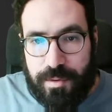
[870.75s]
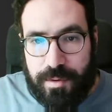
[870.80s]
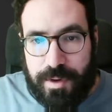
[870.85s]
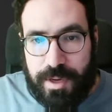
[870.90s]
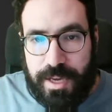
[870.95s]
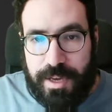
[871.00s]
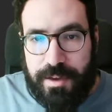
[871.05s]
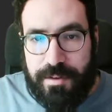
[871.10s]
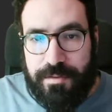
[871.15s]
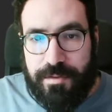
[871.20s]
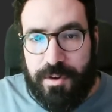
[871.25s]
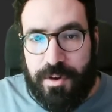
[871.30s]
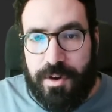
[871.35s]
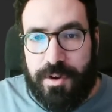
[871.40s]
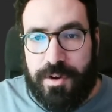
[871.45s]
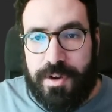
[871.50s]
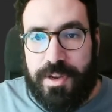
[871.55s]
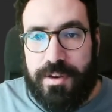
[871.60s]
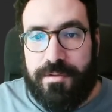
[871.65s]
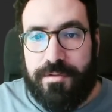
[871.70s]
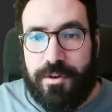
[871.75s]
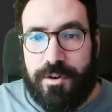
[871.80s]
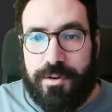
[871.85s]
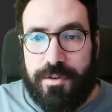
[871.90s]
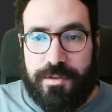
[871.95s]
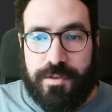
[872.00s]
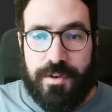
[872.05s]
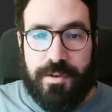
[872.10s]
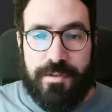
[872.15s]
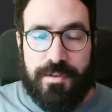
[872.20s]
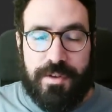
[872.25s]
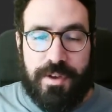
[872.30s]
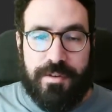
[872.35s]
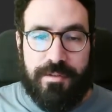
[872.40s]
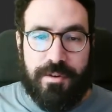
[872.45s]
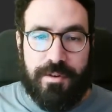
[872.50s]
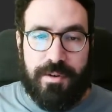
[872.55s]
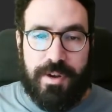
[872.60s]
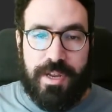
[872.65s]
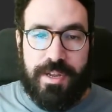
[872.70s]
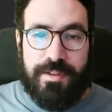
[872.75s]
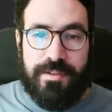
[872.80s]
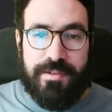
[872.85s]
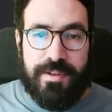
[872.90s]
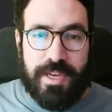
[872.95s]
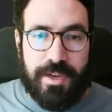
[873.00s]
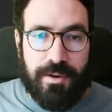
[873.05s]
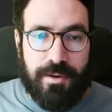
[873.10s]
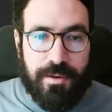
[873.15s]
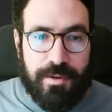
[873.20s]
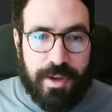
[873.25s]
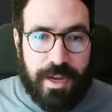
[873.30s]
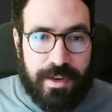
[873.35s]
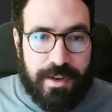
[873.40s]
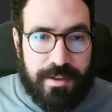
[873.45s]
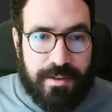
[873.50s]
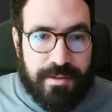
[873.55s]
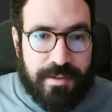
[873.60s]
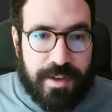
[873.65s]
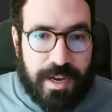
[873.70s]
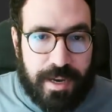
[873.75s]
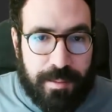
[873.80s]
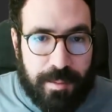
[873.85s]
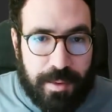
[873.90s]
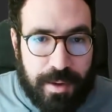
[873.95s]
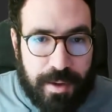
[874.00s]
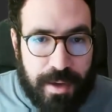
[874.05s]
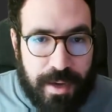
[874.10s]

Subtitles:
give an invoicer server. Let's take a look at this type.